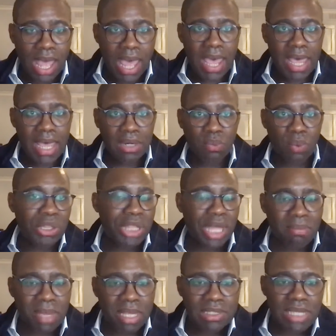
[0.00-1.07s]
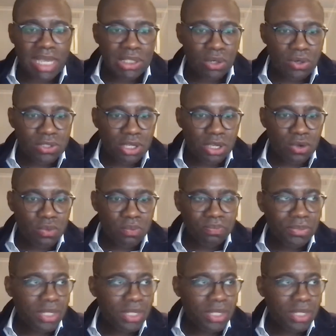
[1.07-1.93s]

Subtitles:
And what that meant 10 years ago